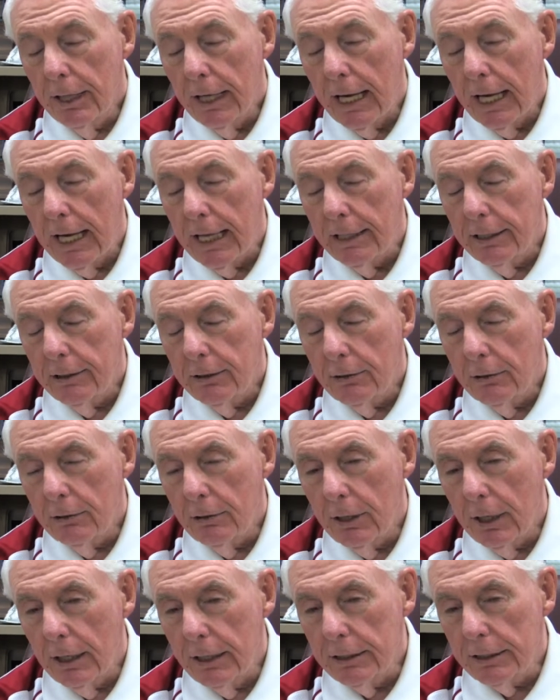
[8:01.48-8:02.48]
And
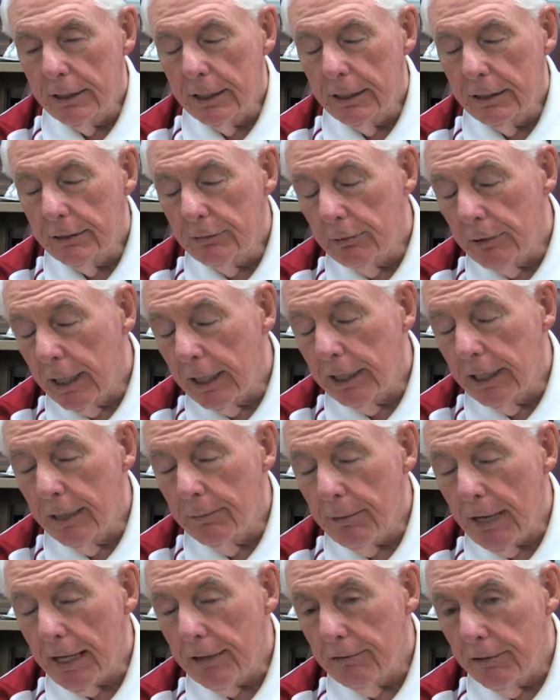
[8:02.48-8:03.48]
since when I
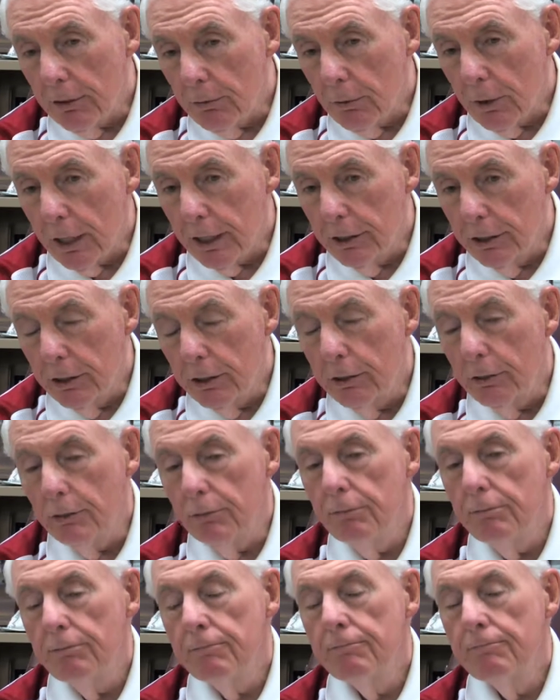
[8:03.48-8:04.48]
came out of
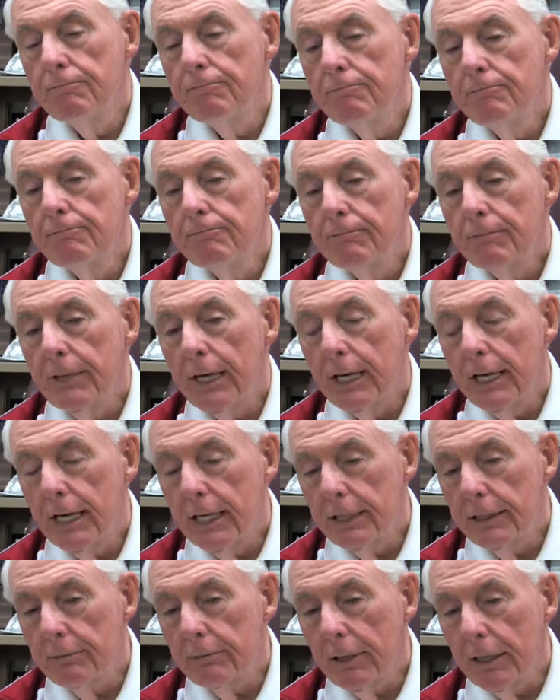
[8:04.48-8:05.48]
NYU, I
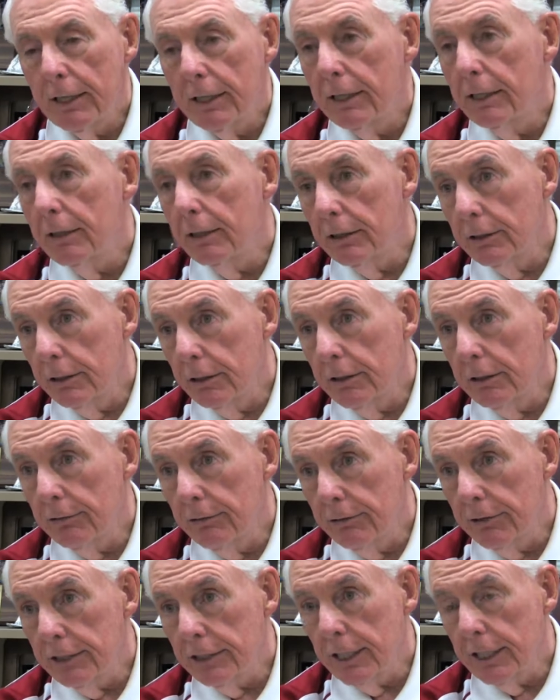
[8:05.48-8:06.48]
had my
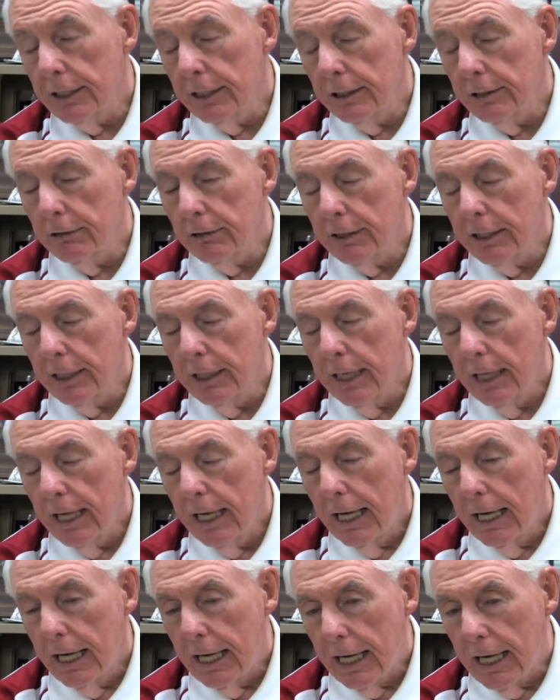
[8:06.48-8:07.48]
phys ed degree,
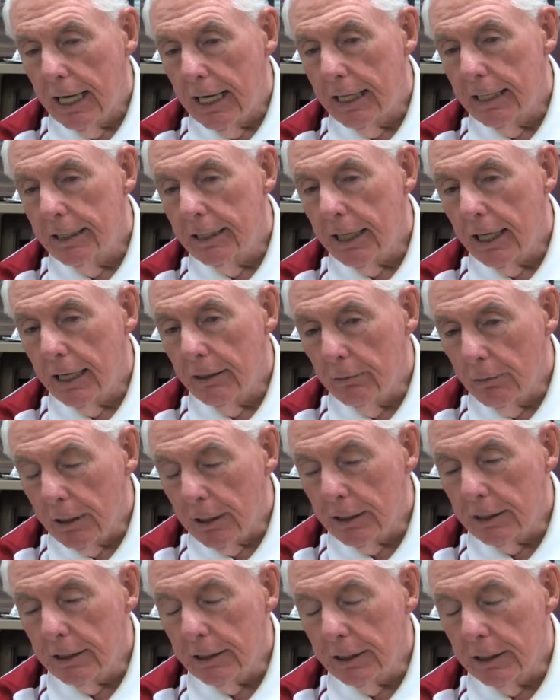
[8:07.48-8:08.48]
and I
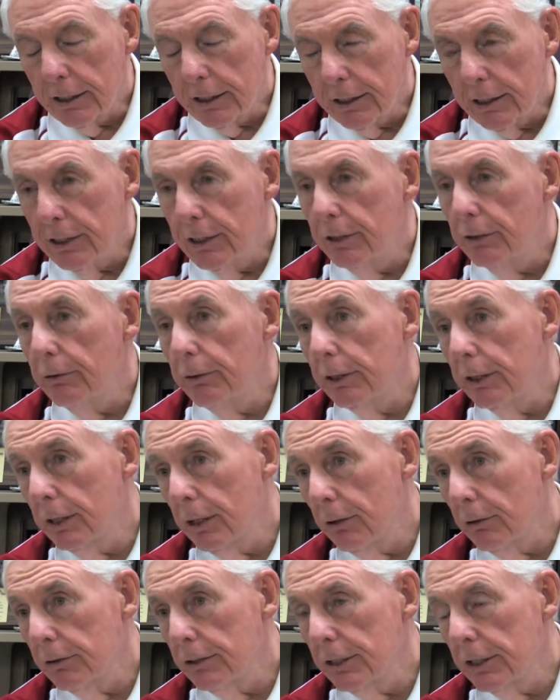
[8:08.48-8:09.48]
wanted to continue in
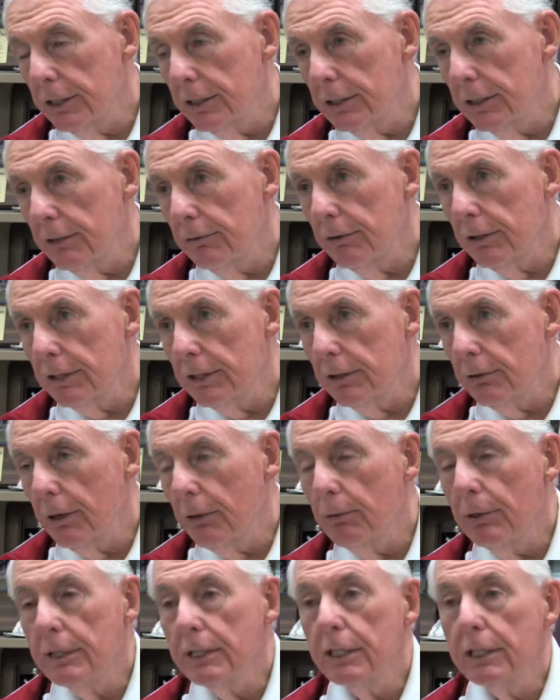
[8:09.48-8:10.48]
coaching and so forth. So I
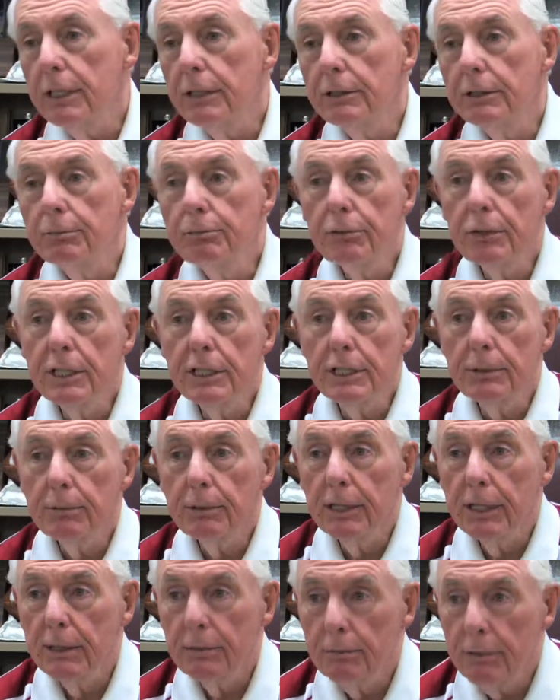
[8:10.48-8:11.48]
went to the
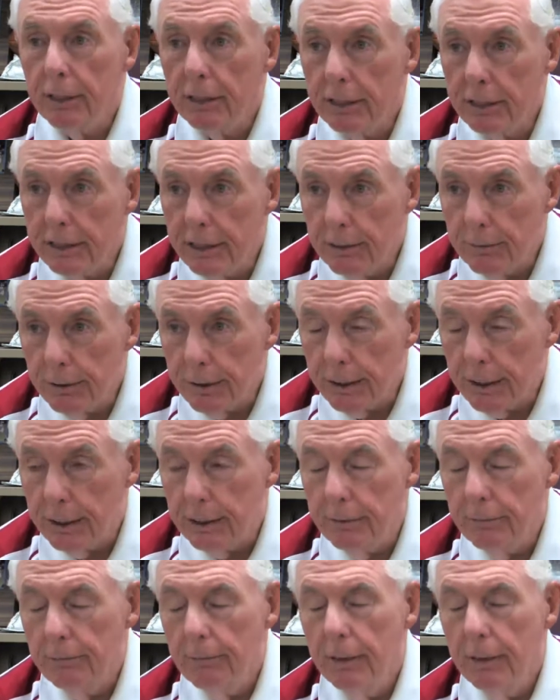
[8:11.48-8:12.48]
principal there, Brother Timothy,